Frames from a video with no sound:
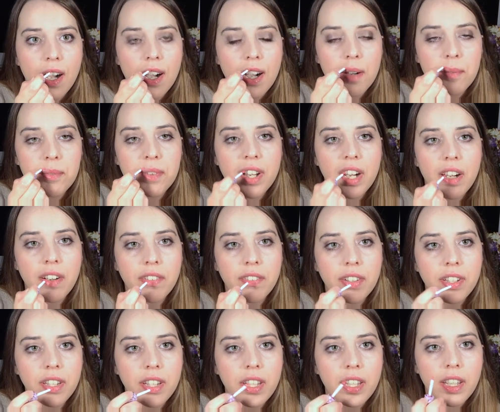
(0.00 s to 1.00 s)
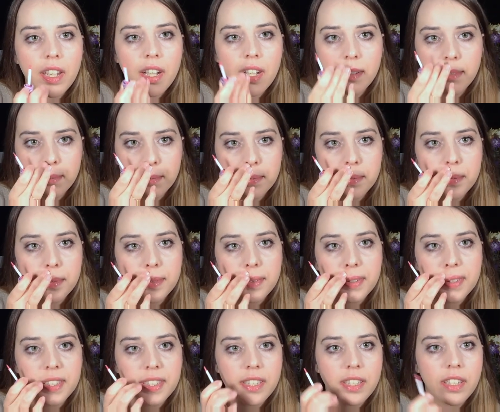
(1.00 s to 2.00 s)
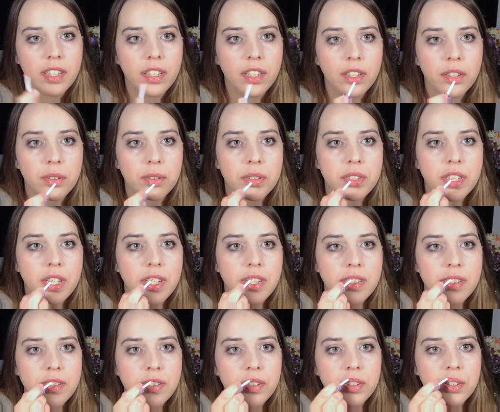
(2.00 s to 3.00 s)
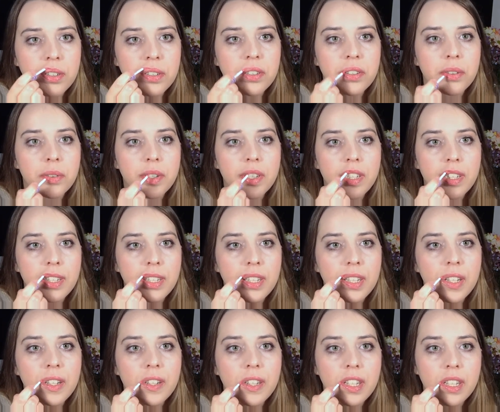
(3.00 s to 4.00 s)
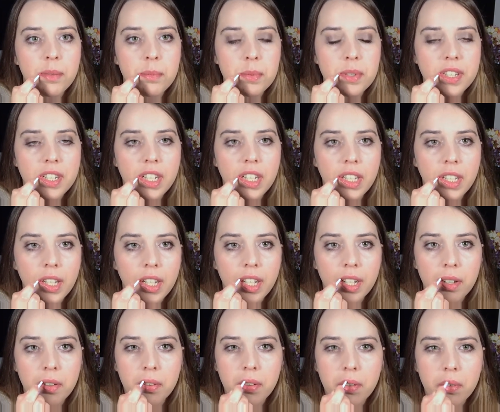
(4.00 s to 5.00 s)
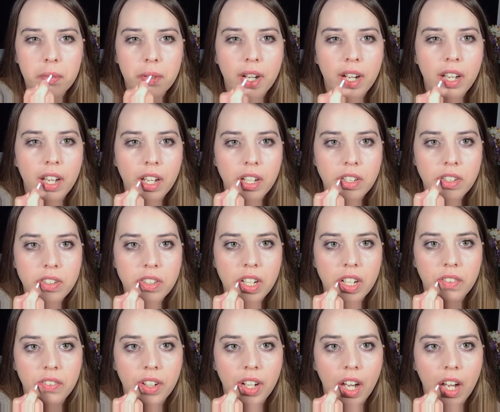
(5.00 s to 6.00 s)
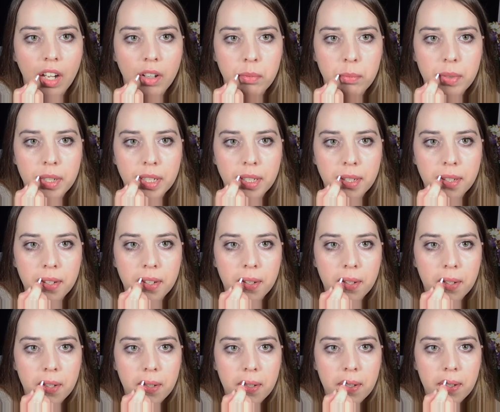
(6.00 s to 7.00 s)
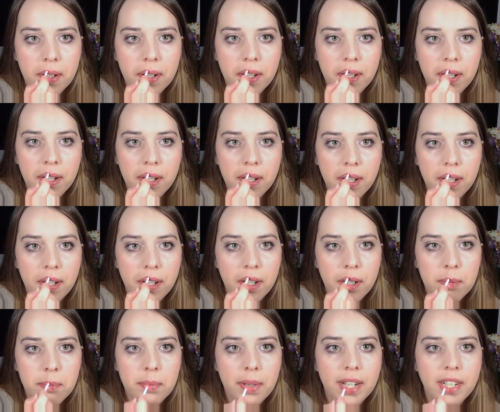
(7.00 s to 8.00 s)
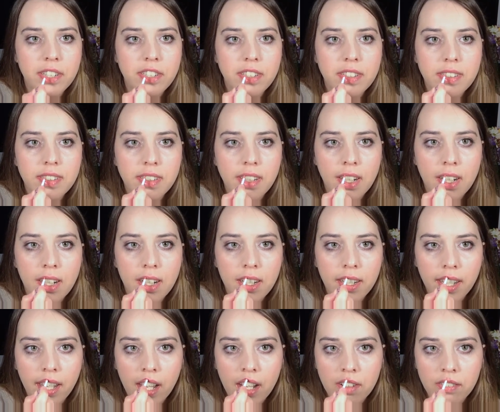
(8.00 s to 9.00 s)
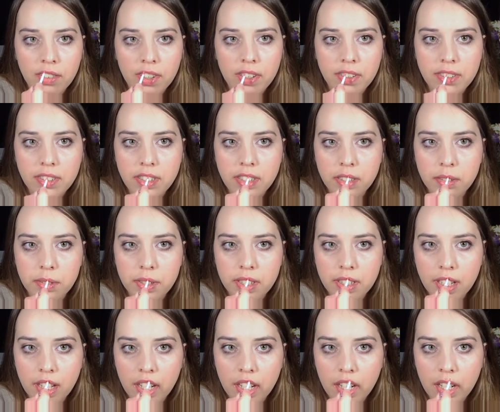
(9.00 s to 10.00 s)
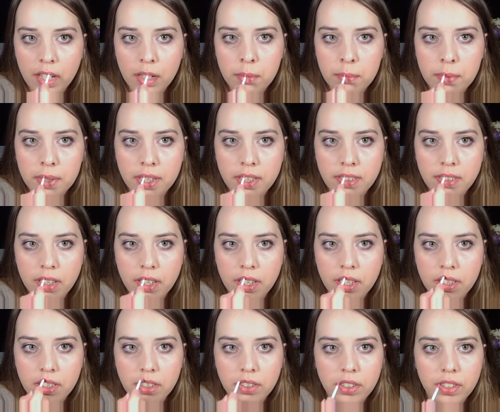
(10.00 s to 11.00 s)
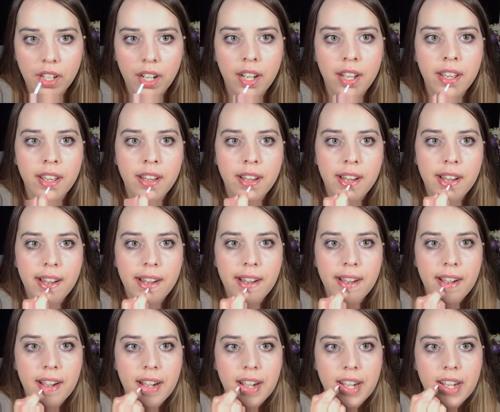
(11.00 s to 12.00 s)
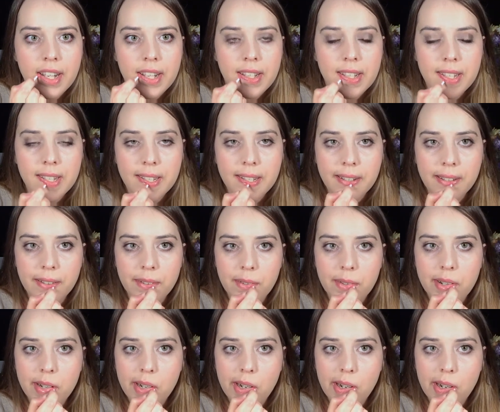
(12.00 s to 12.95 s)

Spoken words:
I'm not really huge into lipstick. I don't know why, I just never have been. I just got a Kat Von D one that I'm excited to try. So,